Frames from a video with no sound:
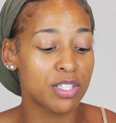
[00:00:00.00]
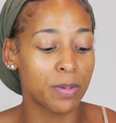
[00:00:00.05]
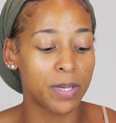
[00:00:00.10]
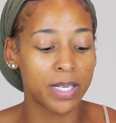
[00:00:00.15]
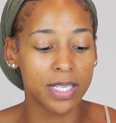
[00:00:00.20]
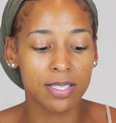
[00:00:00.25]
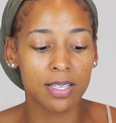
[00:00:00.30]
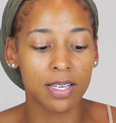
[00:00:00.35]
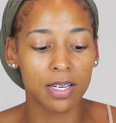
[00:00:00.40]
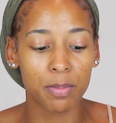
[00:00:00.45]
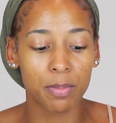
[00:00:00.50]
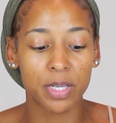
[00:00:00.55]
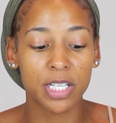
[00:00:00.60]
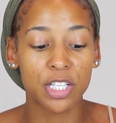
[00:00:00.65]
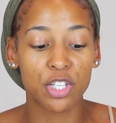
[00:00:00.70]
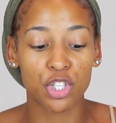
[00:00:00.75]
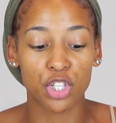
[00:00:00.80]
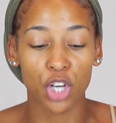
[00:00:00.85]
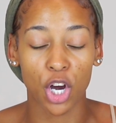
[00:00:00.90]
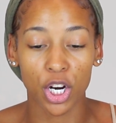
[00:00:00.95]
so it is gonna
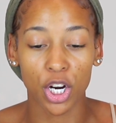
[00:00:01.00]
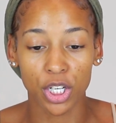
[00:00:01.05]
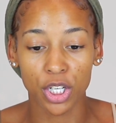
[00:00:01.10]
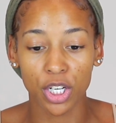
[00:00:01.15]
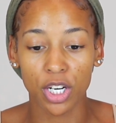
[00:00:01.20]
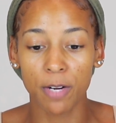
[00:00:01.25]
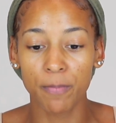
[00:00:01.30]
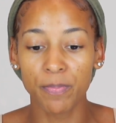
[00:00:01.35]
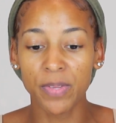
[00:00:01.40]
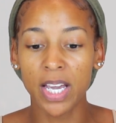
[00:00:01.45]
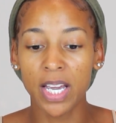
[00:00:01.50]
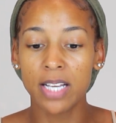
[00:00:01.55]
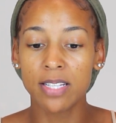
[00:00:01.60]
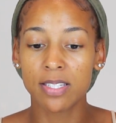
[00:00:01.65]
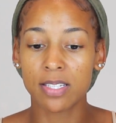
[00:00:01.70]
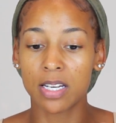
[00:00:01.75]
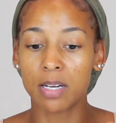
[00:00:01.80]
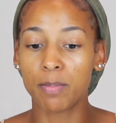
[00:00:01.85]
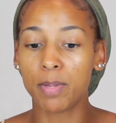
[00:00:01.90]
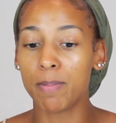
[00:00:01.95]
be darker.
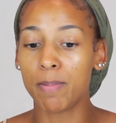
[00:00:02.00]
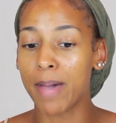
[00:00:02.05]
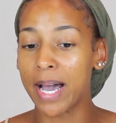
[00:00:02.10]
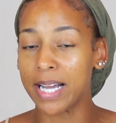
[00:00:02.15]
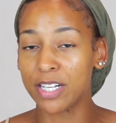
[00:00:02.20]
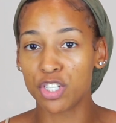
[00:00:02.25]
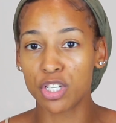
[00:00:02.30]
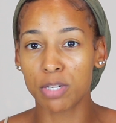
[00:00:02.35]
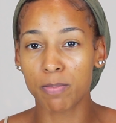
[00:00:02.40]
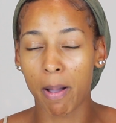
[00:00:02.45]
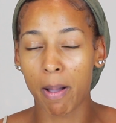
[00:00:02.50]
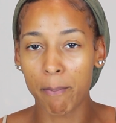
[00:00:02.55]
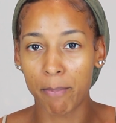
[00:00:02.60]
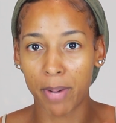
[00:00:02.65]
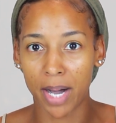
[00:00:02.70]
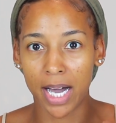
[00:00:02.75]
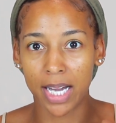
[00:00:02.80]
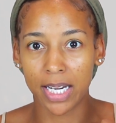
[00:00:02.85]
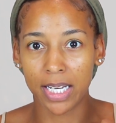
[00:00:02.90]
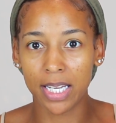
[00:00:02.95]
It's gonna be matching my
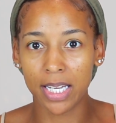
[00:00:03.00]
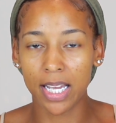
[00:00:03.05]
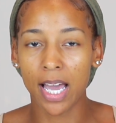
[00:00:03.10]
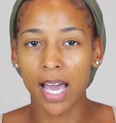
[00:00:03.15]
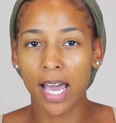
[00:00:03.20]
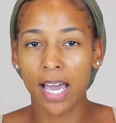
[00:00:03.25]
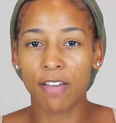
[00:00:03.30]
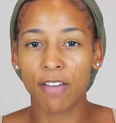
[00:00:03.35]
body.